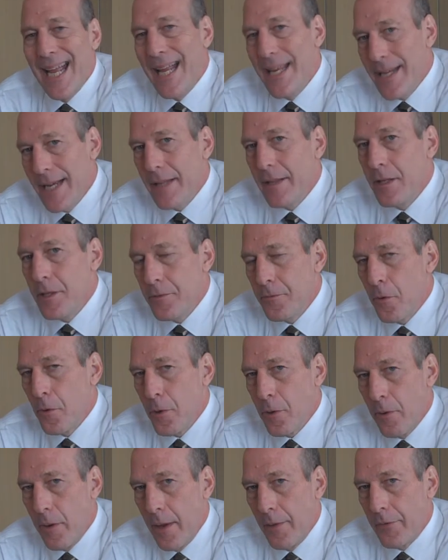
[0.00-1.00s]
and yet these
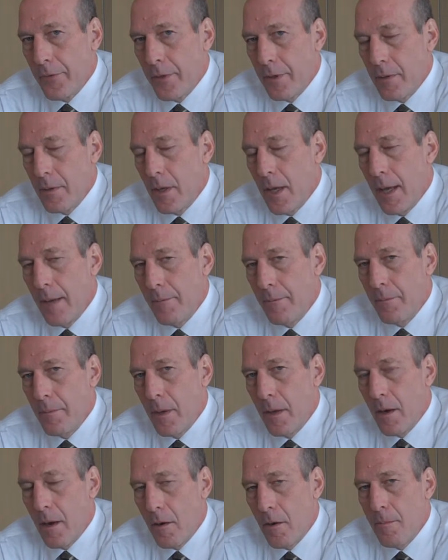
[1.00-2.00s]
photographs have,
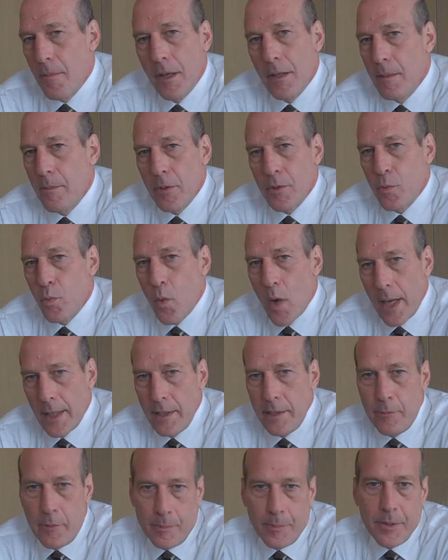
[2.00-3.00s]
are among the most
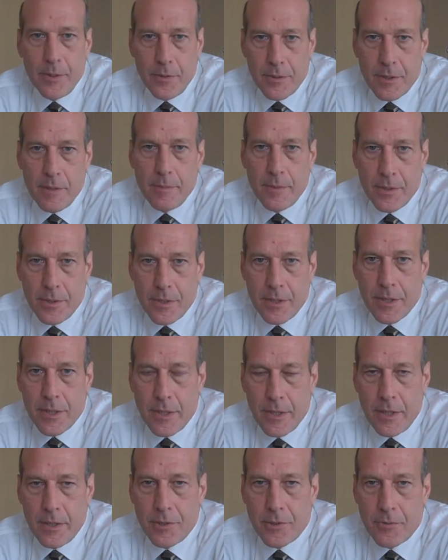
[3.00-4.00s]
widely reproduced images
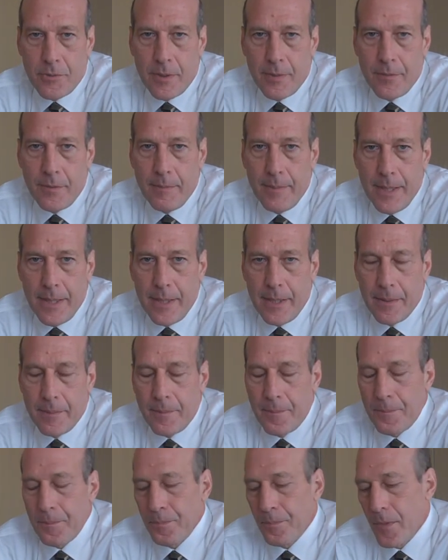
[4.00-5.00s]
in the history of the medium.
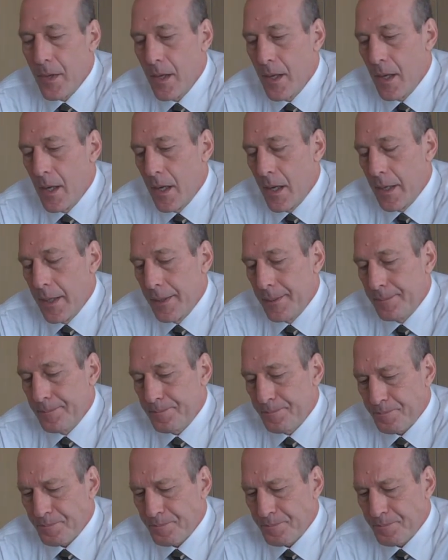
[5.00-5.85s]
Um,